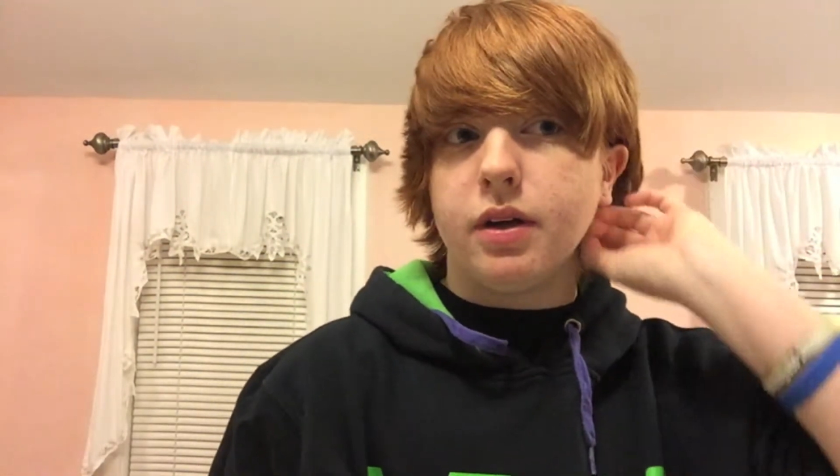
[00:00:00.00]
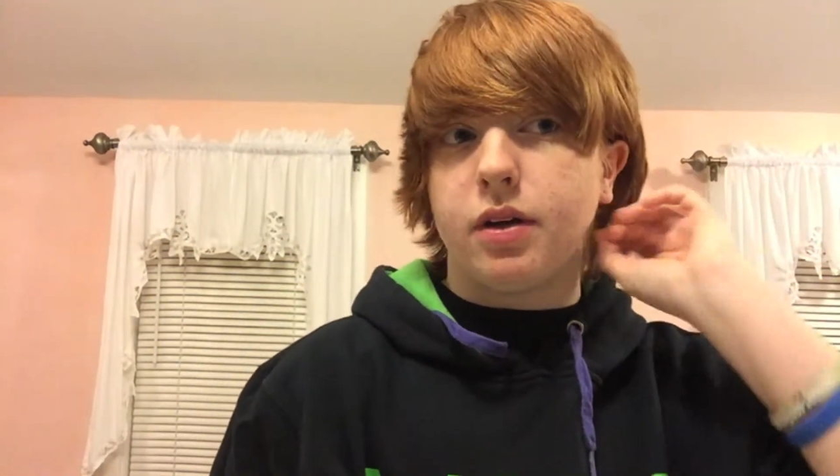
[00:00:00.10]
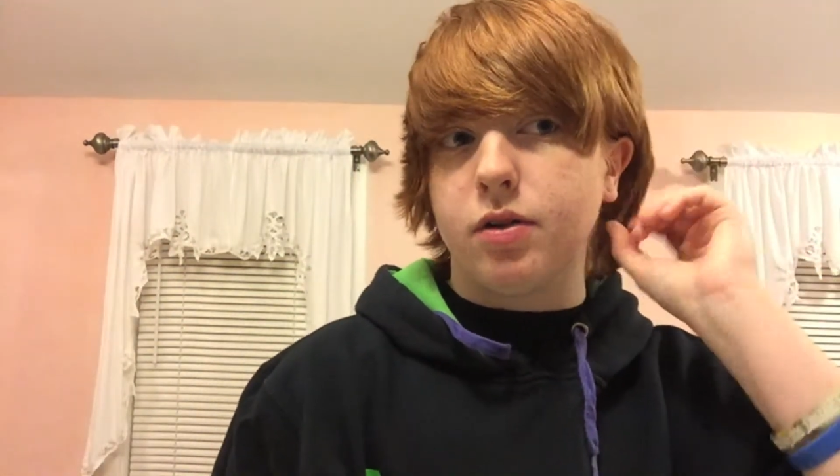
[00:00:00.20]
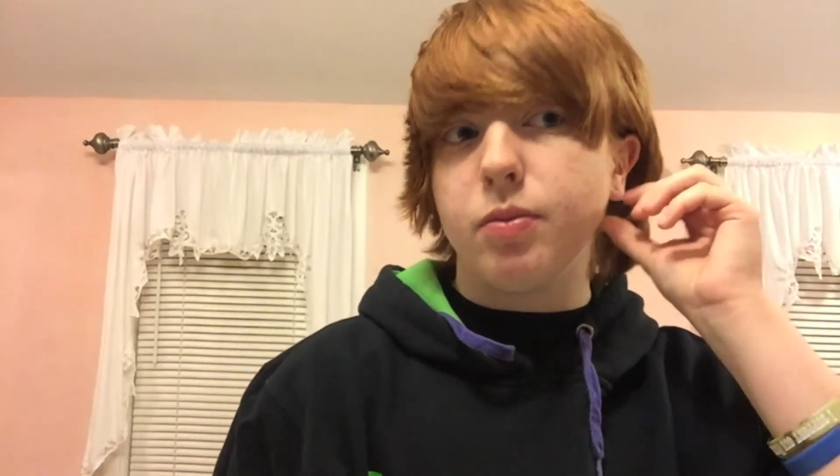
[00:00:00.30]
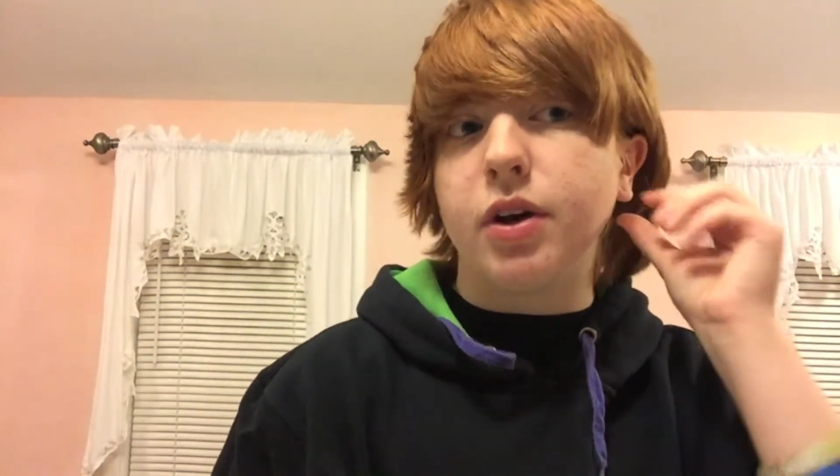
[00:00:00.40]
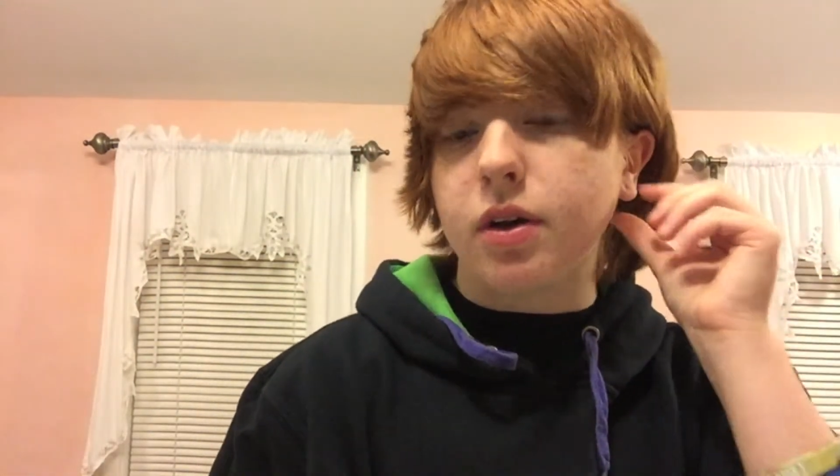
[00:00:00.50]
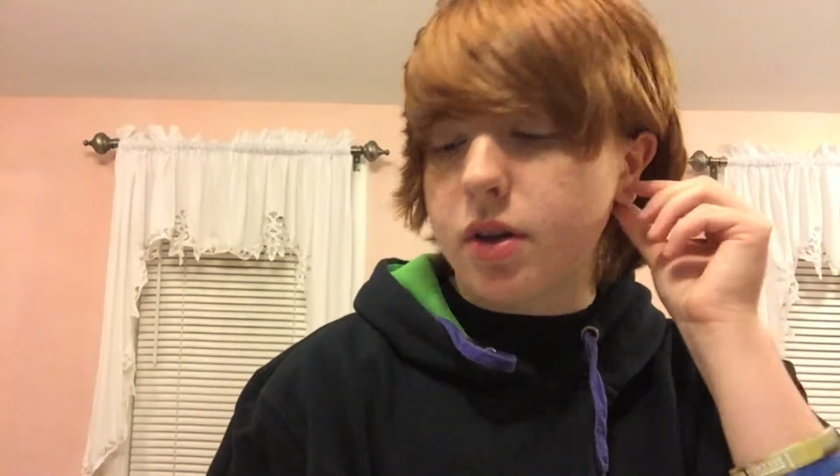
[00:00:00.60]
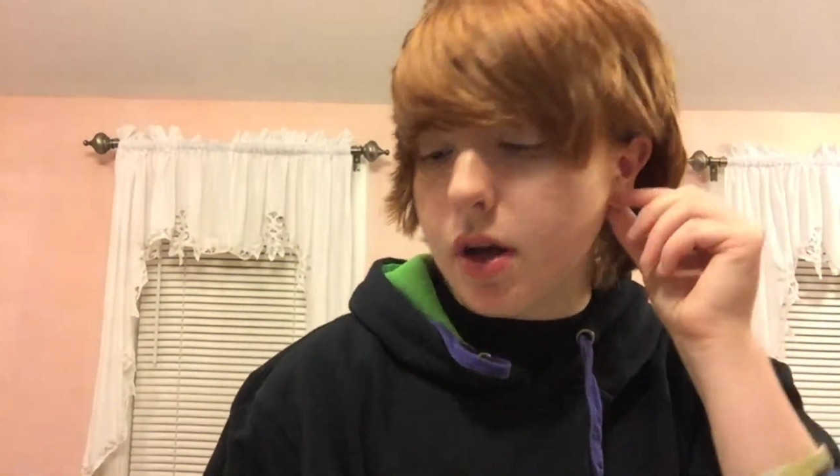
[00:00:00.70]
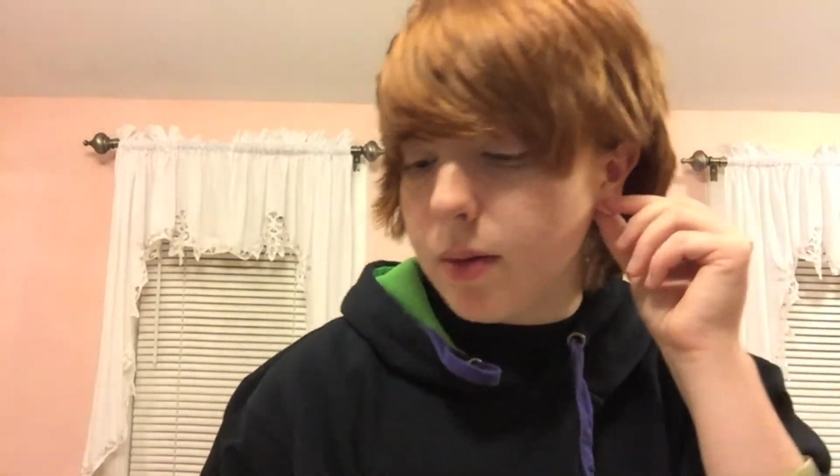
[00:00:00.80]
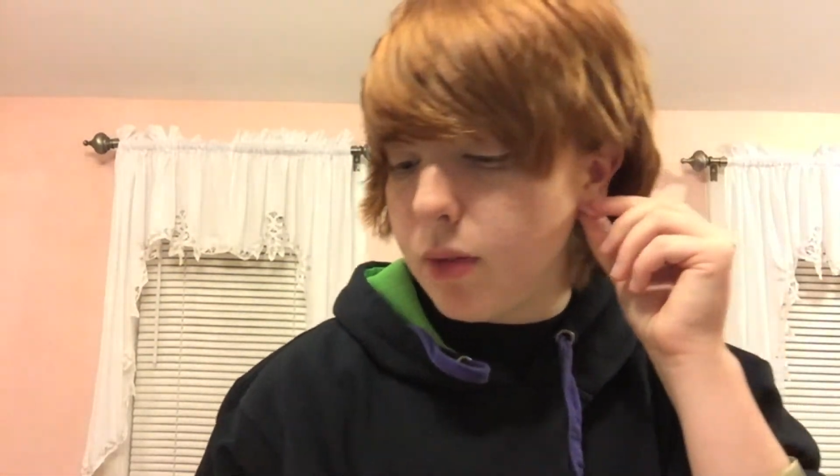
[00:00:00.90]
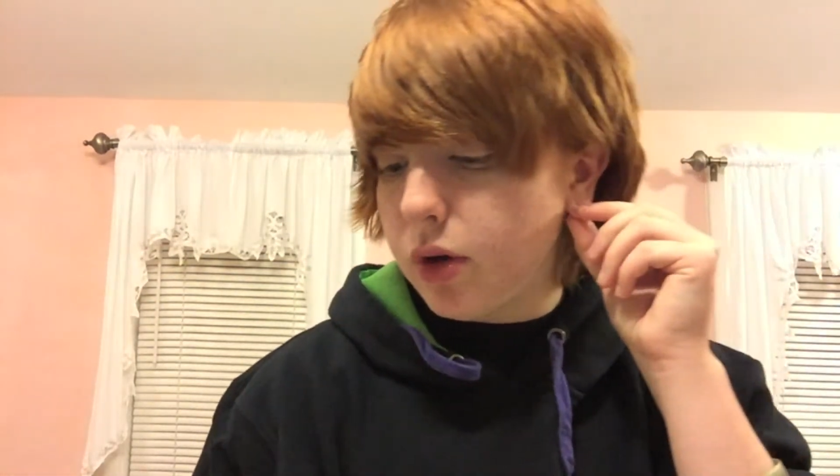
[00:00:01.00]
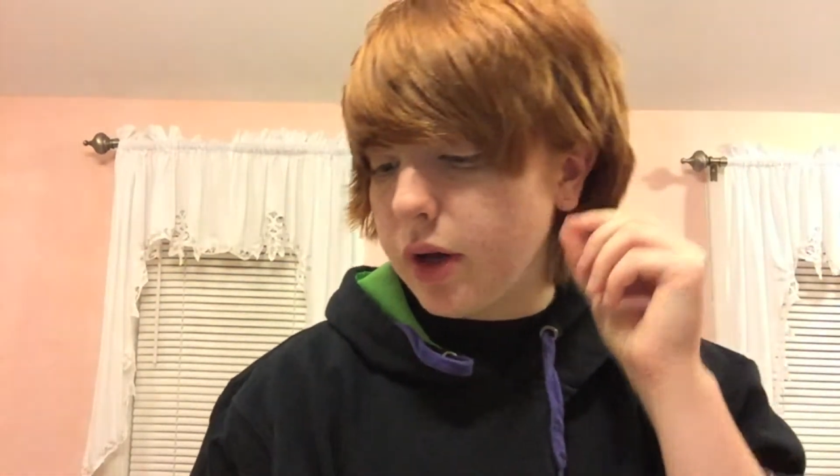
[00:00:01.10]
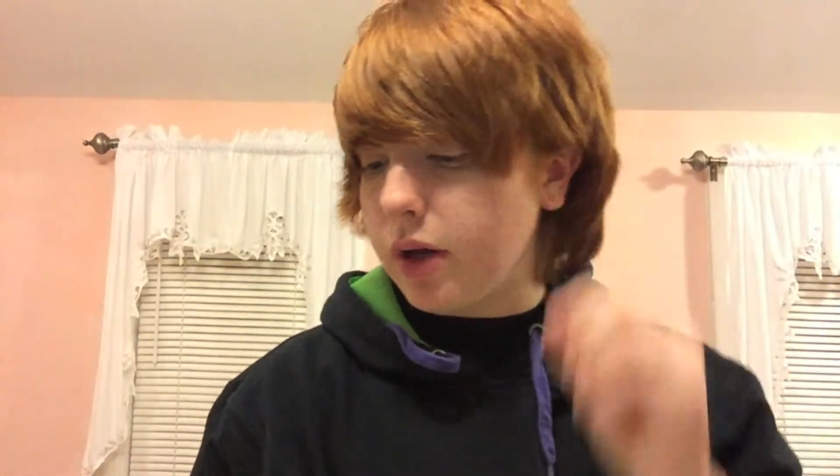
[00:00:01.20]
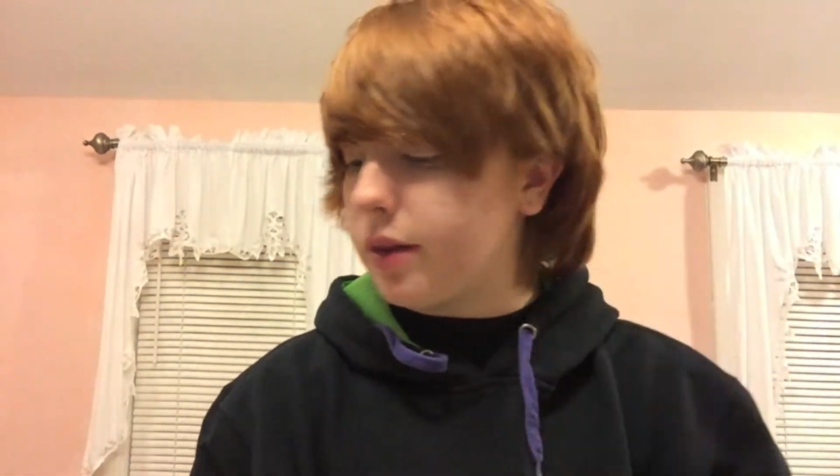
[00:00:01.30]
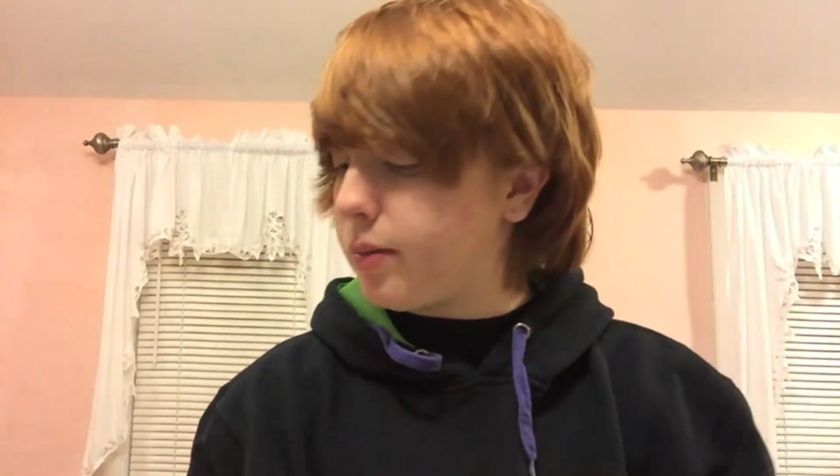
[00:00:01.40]
it is because I am
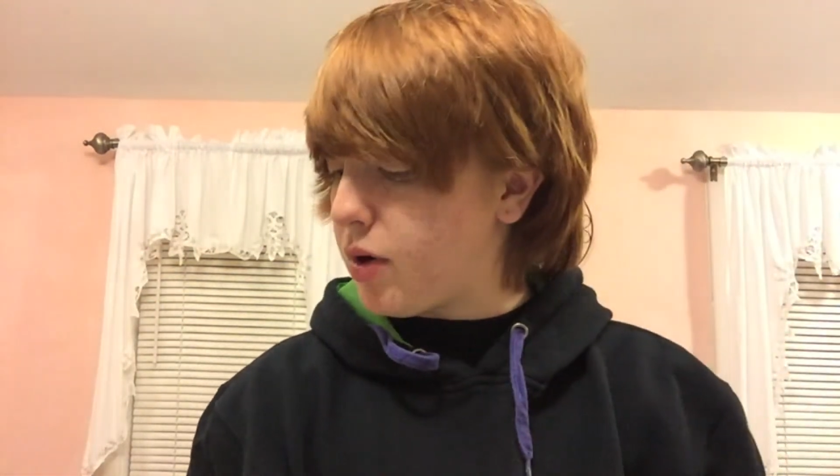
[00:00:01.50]
looking in the